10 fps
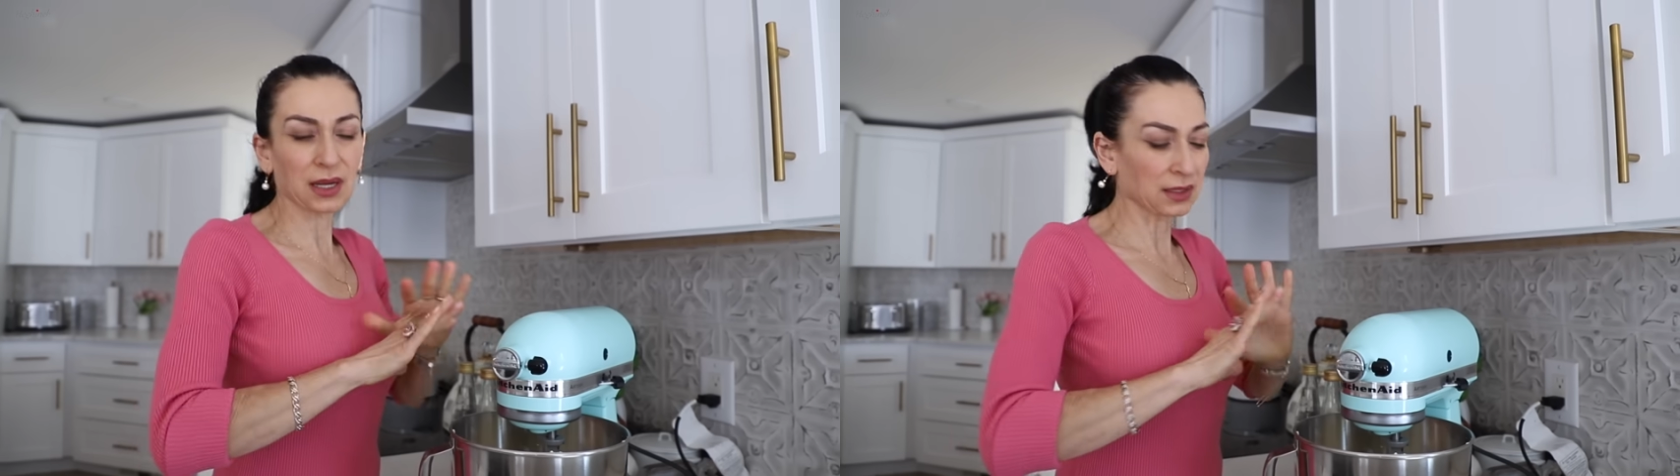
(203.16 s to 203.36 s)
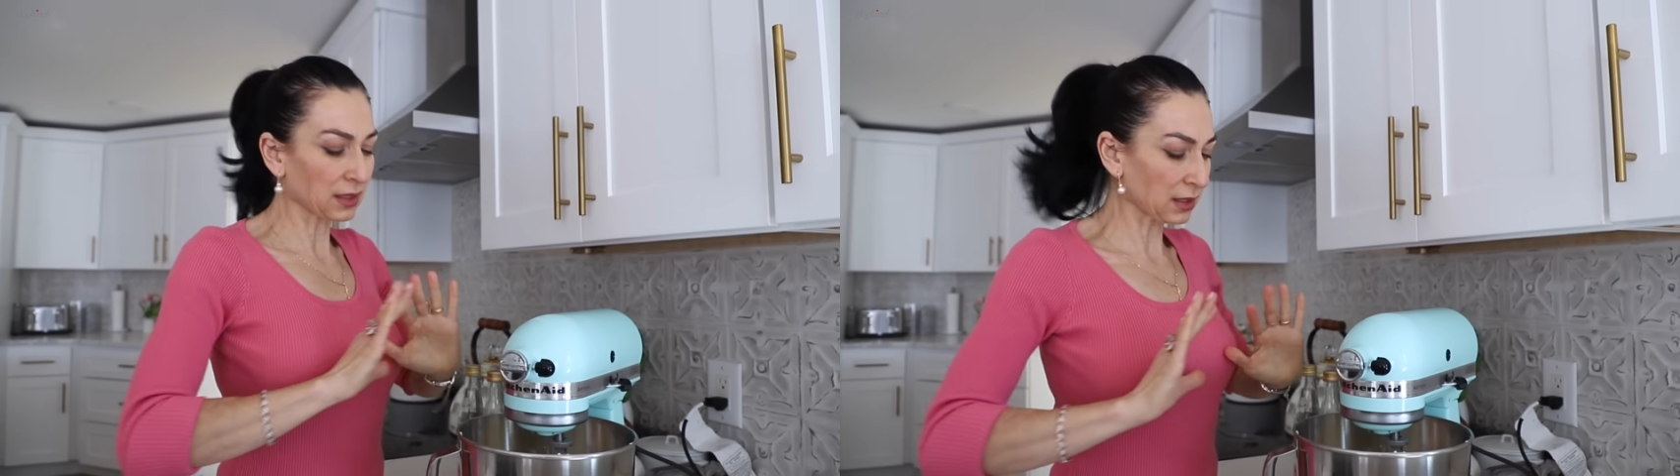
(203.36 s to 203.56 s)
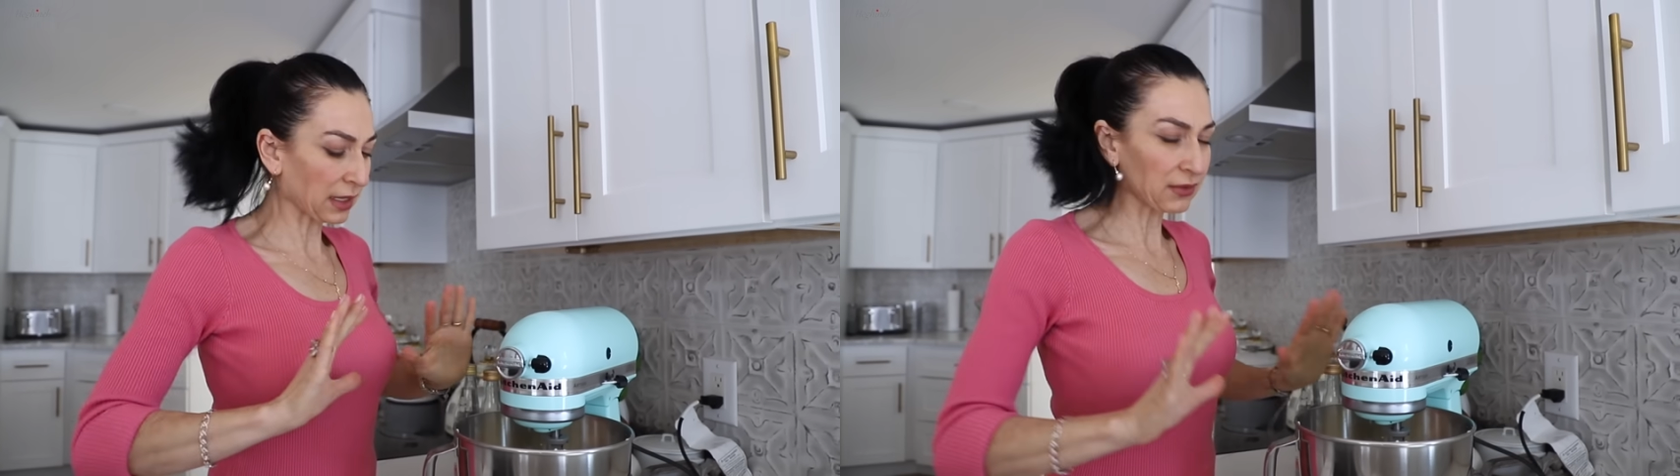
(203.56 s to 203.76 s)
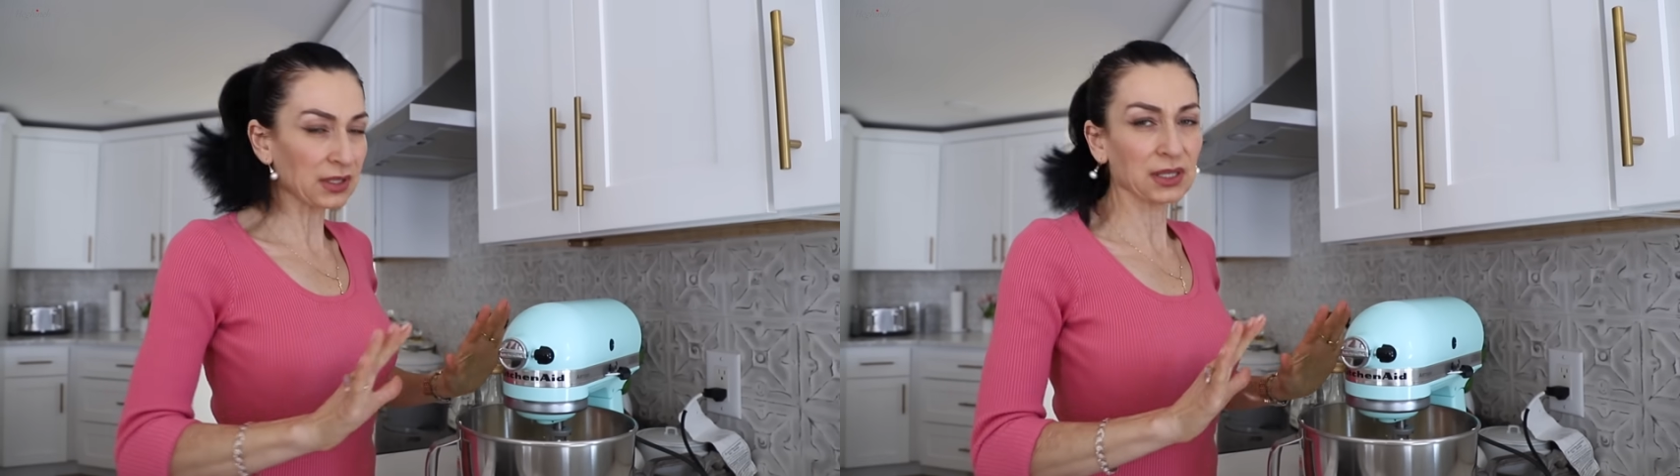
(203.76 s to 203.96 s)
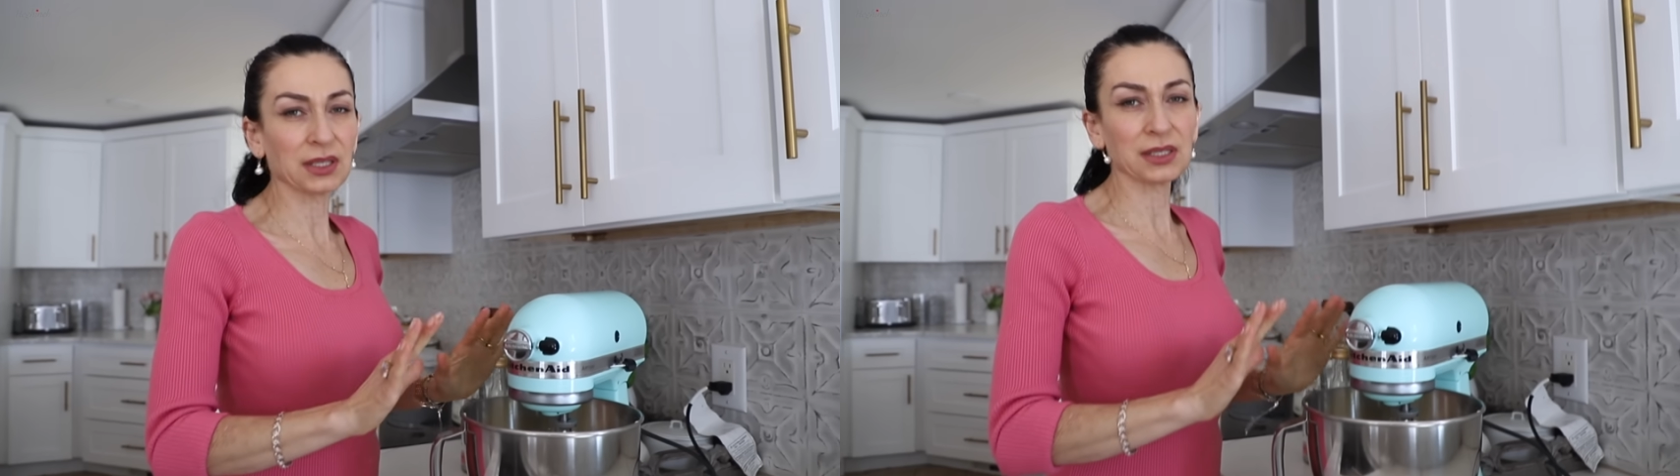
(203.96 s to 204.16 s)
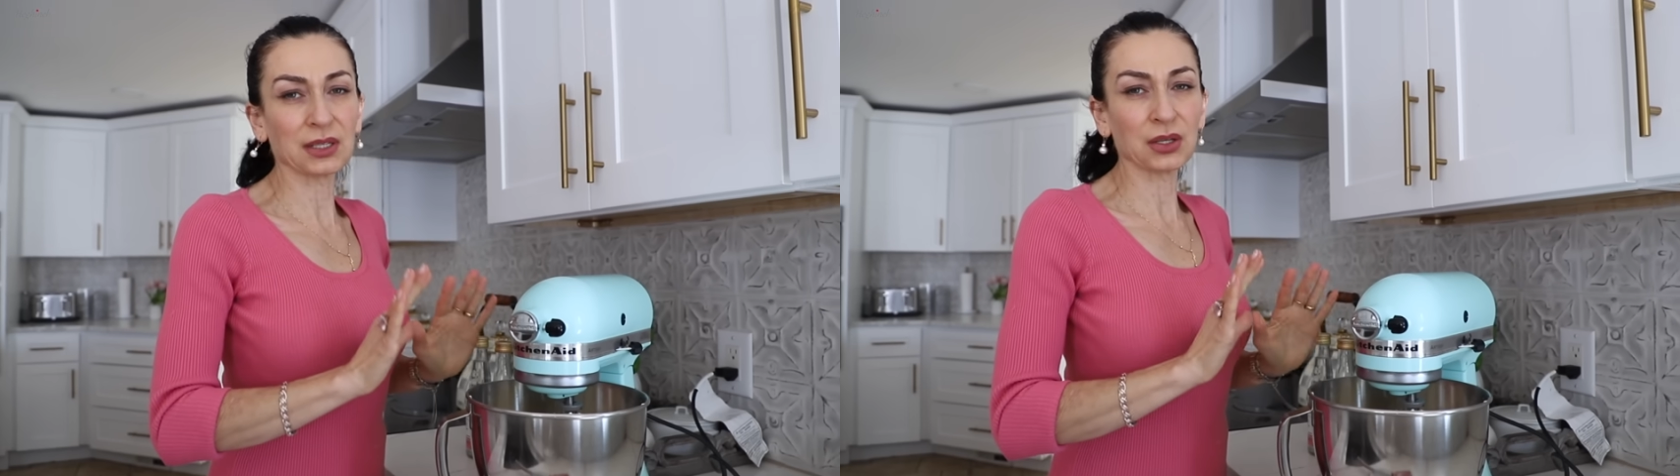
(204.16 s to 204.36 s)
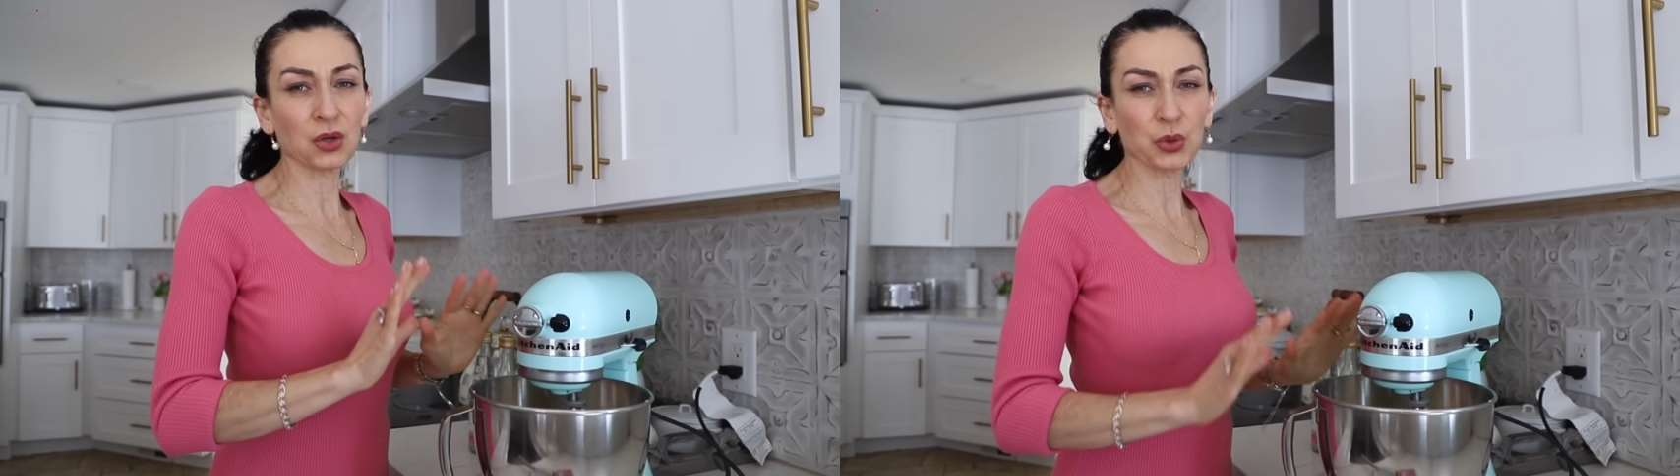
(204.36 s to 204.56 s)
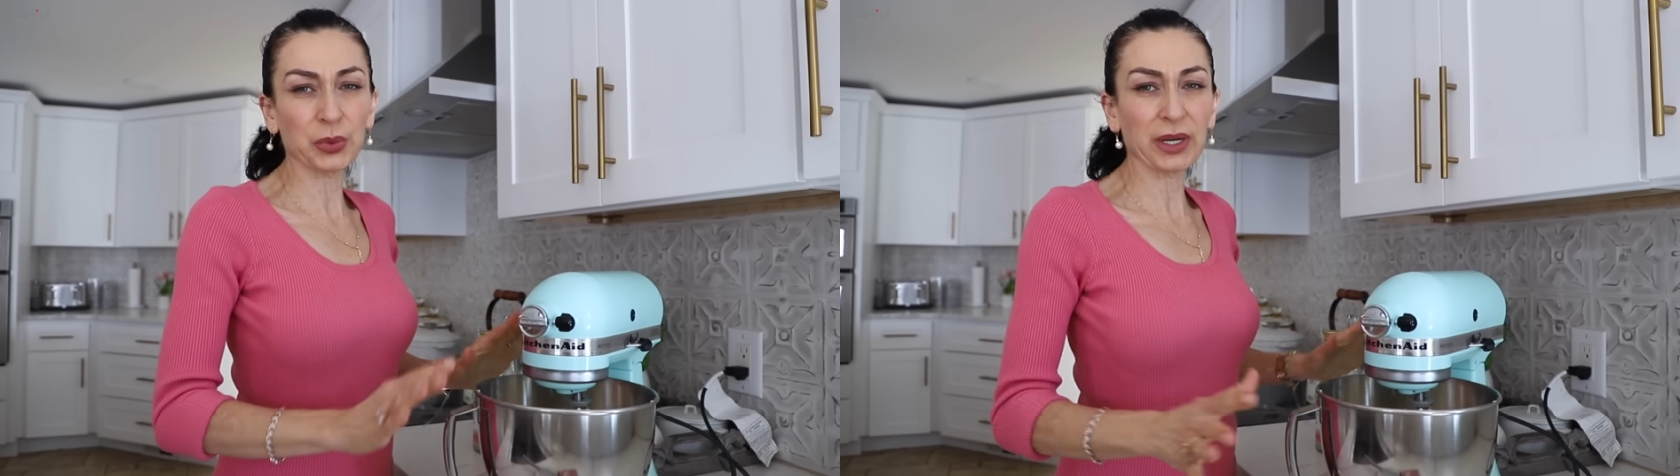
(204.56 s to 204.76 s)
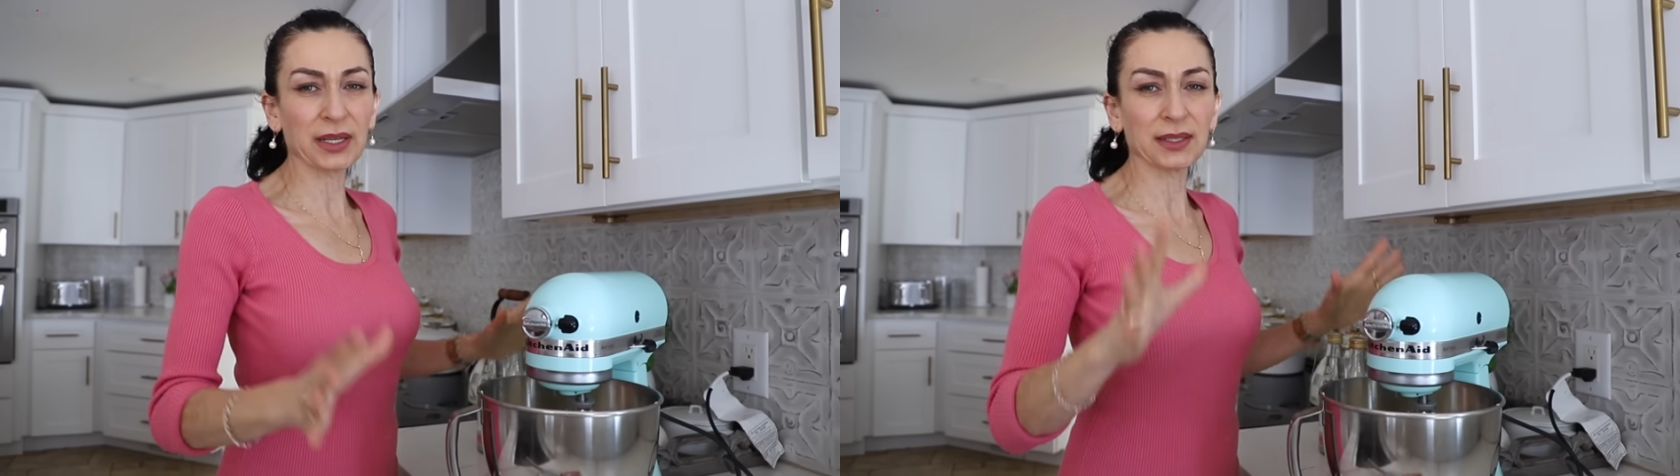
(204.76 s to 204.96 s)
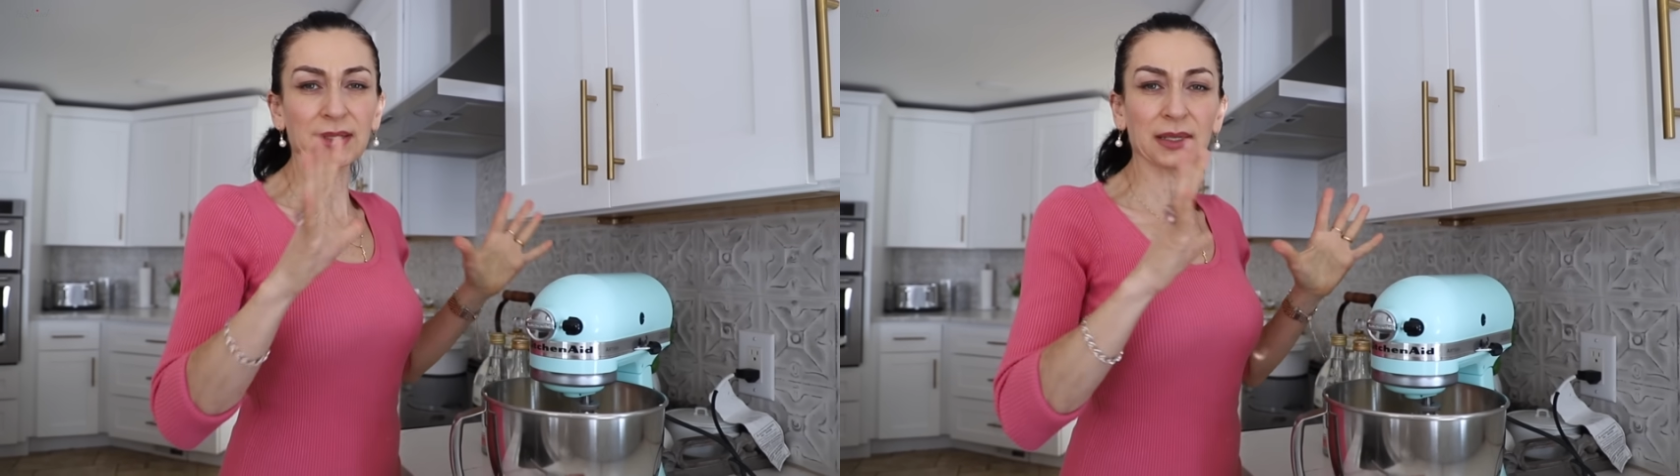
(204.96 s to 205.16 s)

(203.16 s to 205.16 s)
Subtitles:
until everything is incorporated,